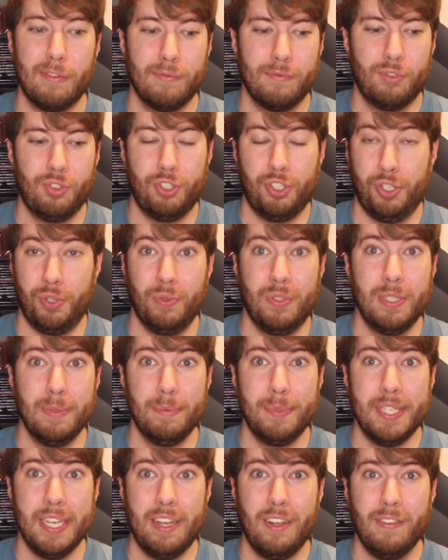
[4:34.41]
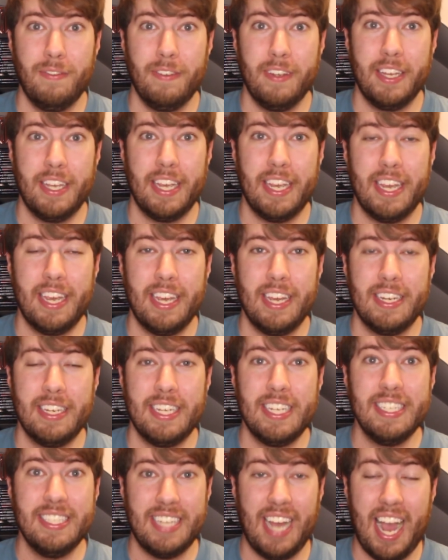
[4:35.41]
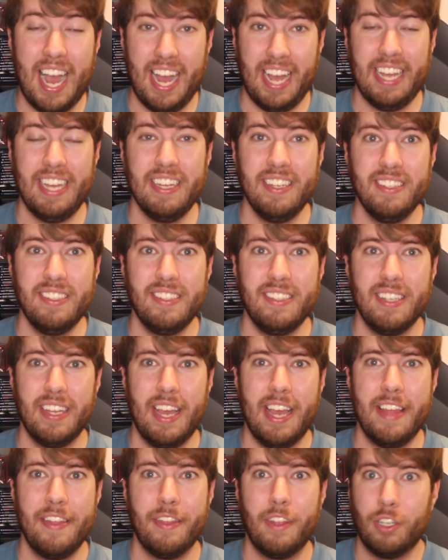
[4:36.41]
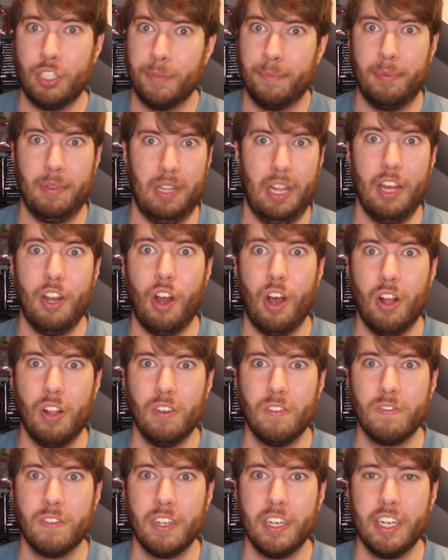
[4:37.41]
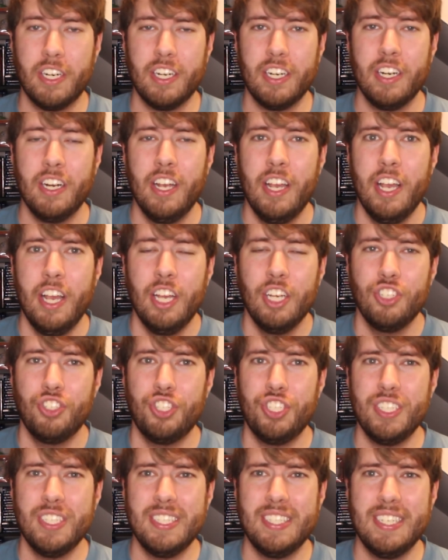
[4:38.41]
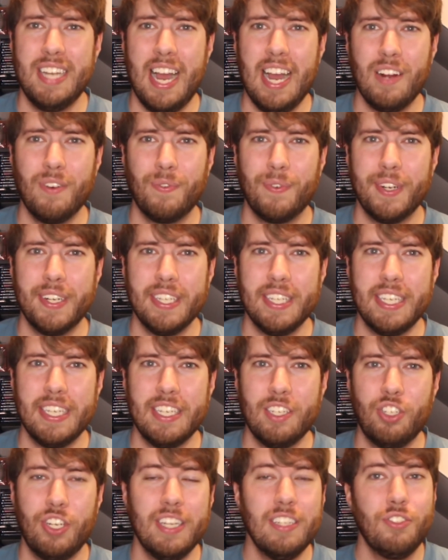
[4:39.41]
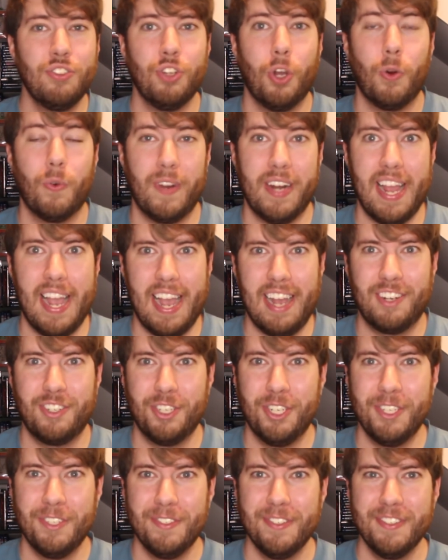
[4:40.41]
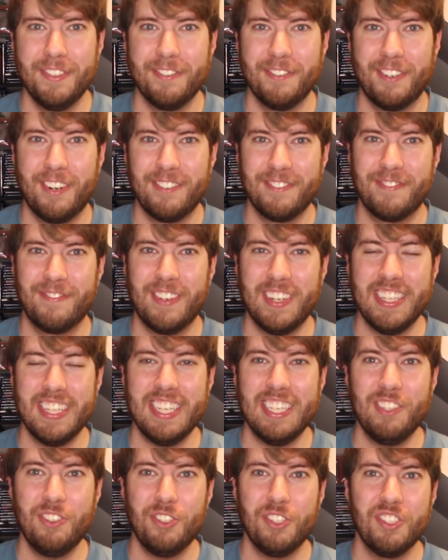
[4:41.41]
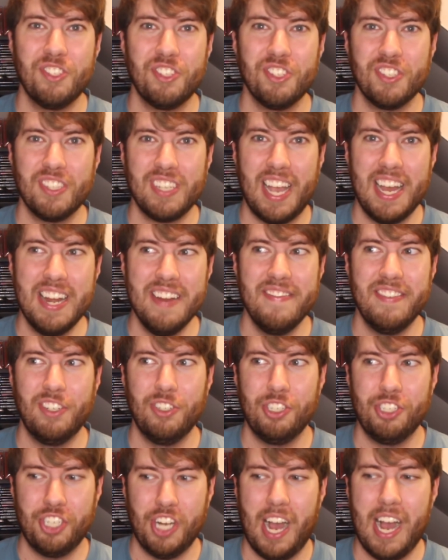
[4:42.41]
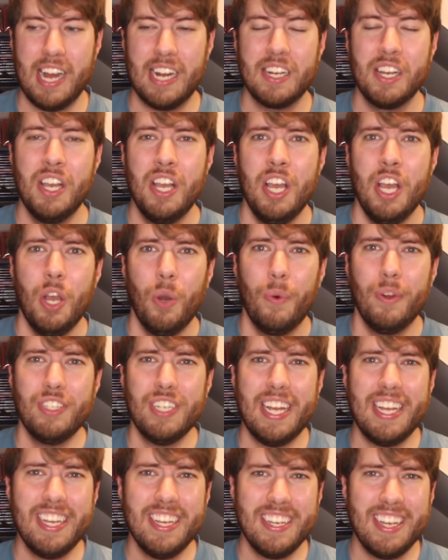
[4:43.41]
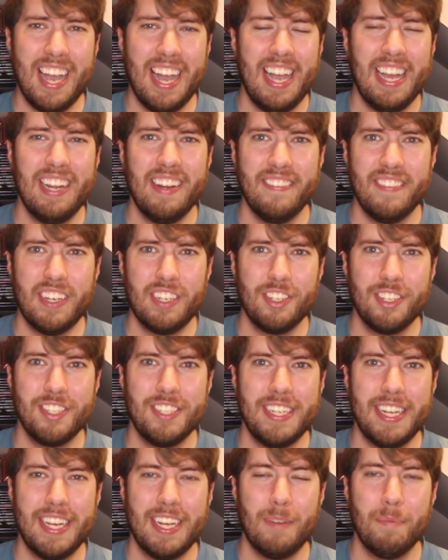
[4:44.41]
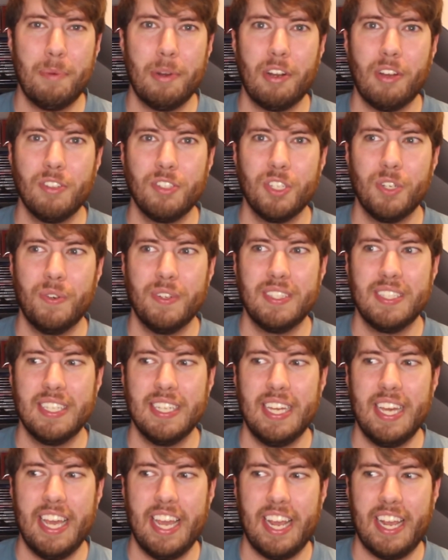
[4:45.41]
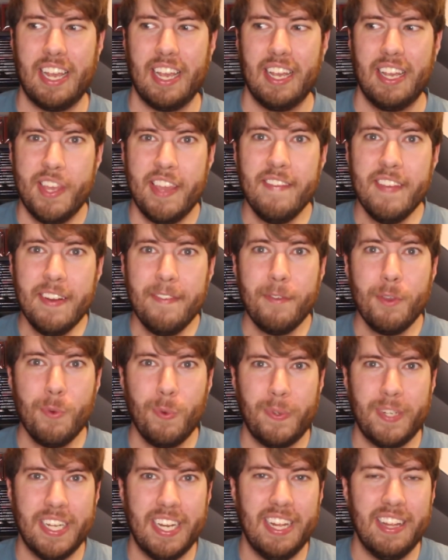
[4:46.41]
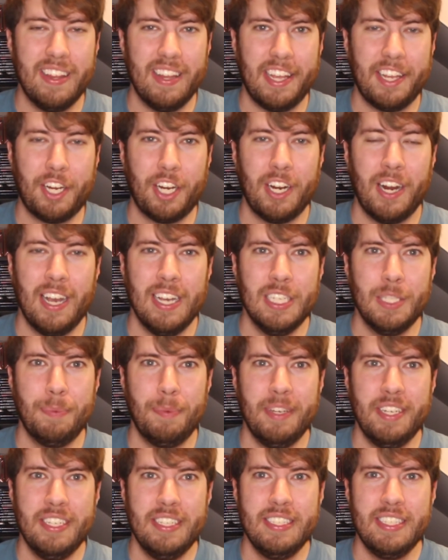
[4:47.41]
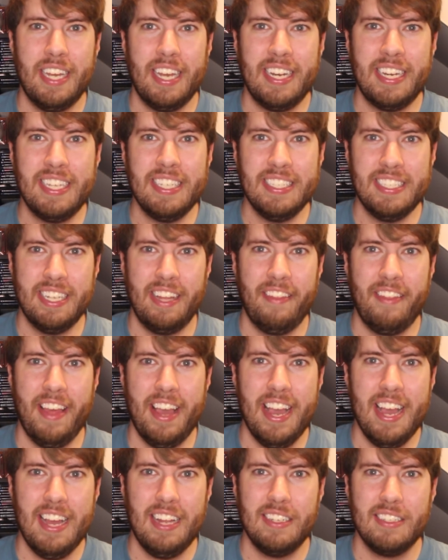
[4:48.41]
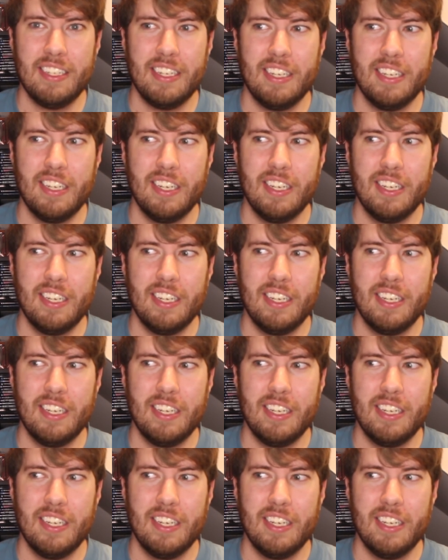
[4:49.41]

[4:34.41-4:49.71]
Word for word: shoots himself and he dies and there's blood all over her, she's not really, she has no reaction really. She's just kind of in shock, which I could kind of understand, but also it's like, even if you didn't like your husband and he did that,